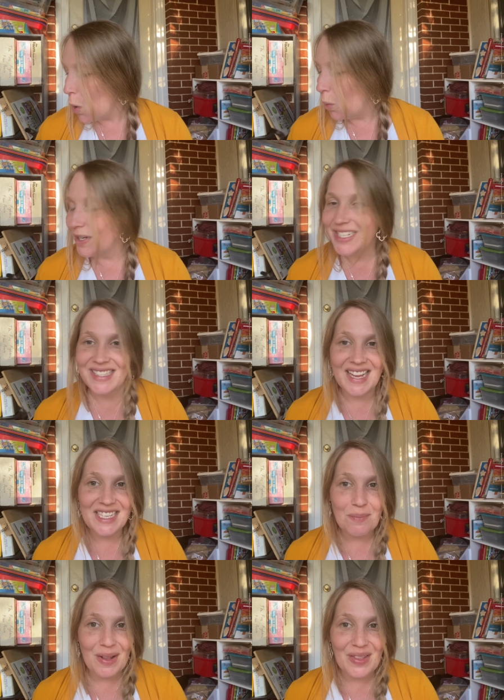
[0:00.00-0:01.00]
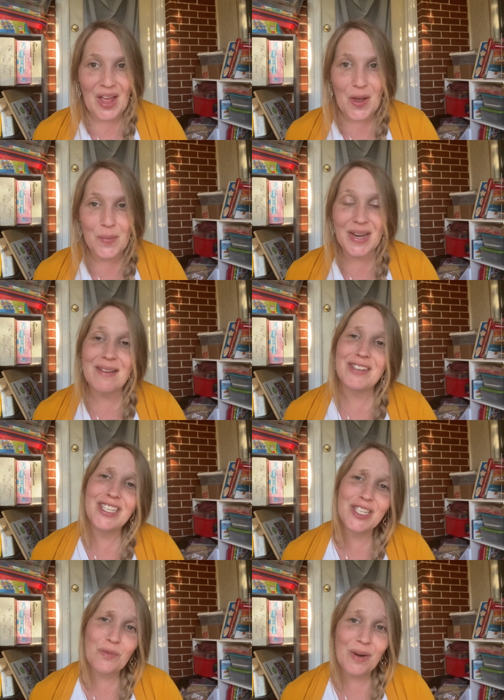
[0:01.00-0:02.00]
which is linked below. But it was
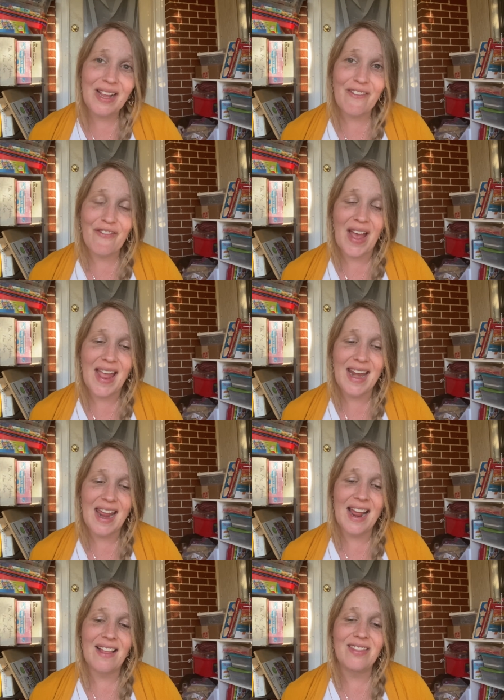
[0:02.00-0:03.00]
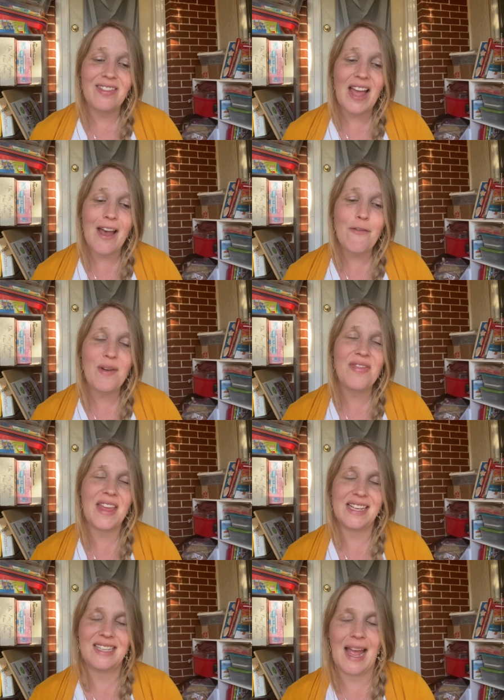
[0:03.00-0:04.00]
just really fun, and I love when
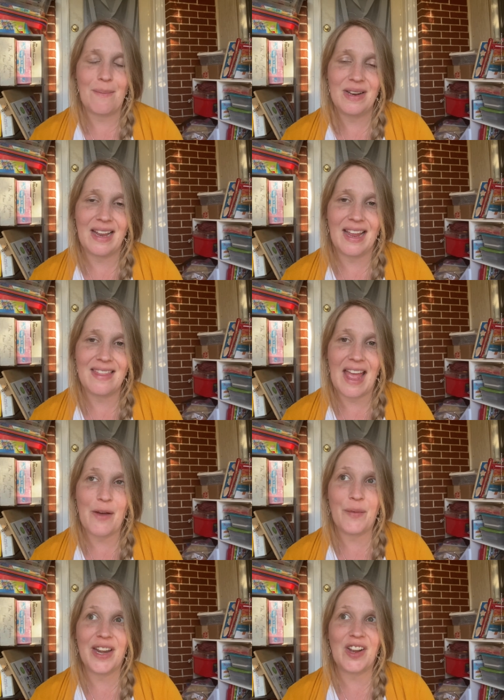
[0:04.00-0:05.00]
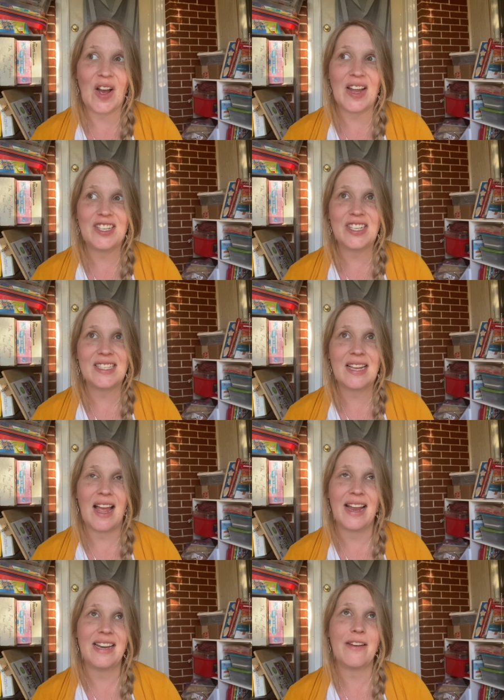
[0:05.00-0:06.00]
things happen like that, when God just
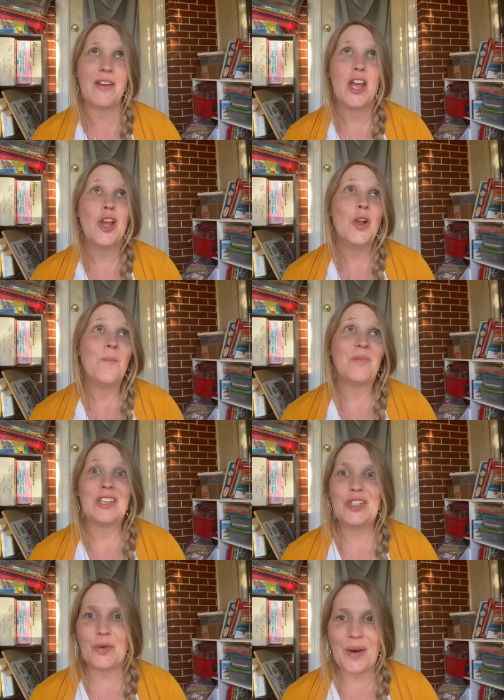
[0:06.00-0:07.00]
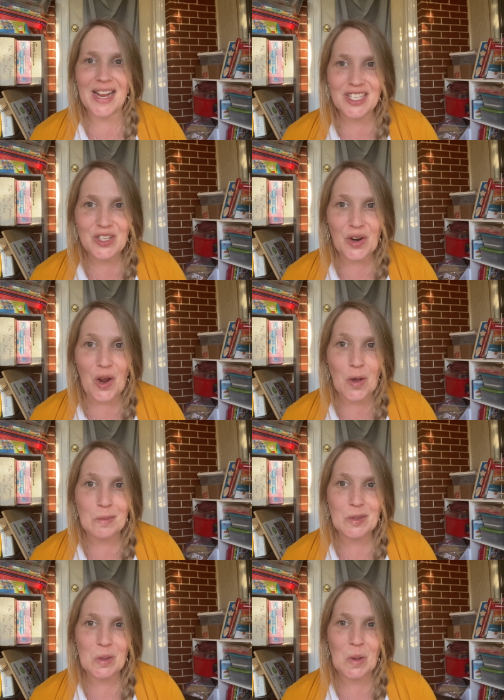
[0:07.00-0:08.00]
kind of directs your
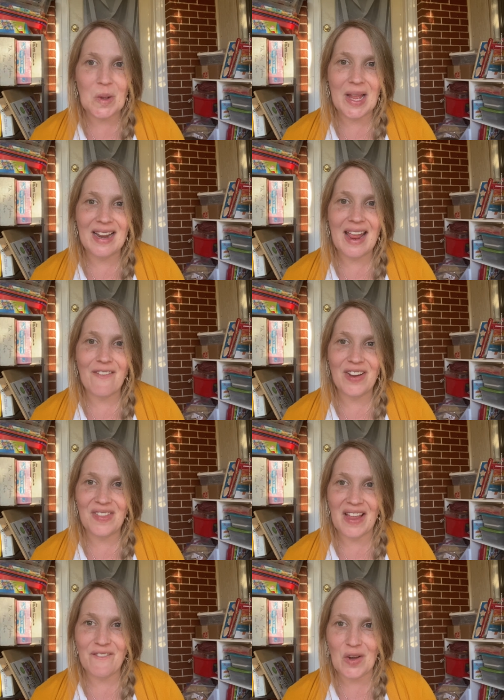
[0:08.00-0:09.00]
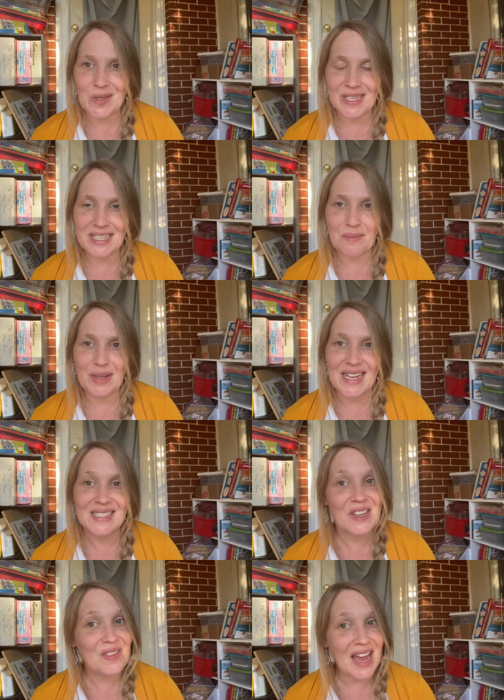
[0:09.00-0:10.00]
homeschool and everything falls into place.
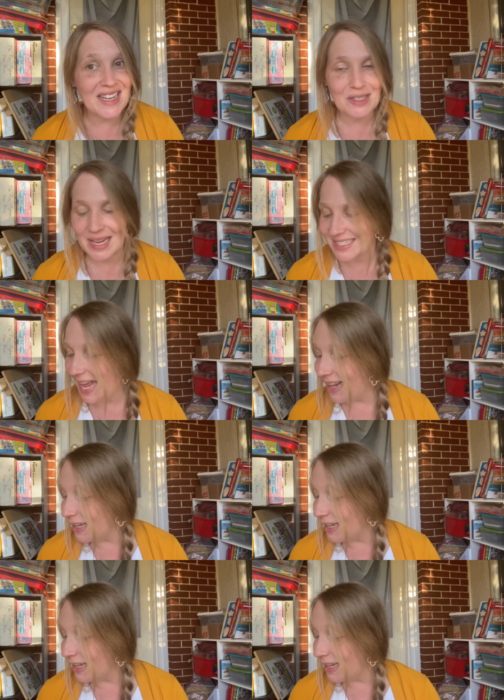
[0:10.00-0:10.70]
So that is exactly